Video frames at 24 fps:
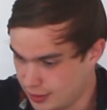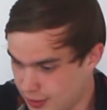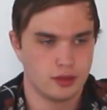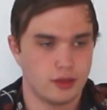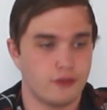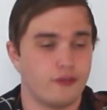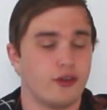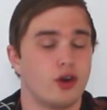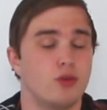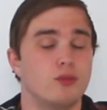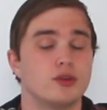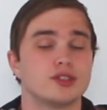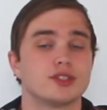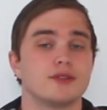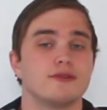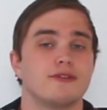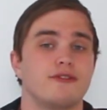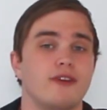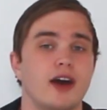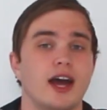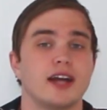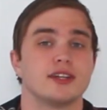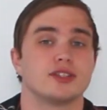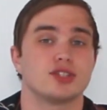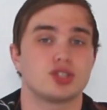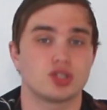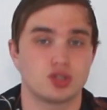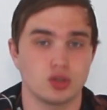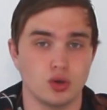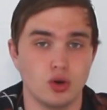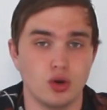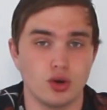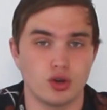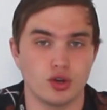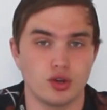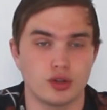The film was in fact
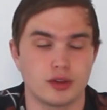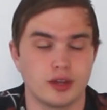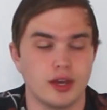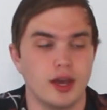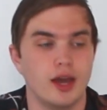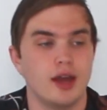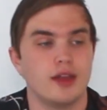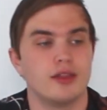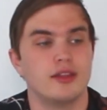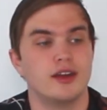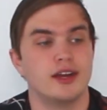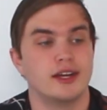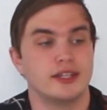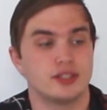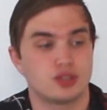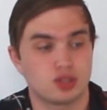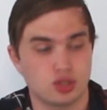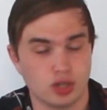so good that it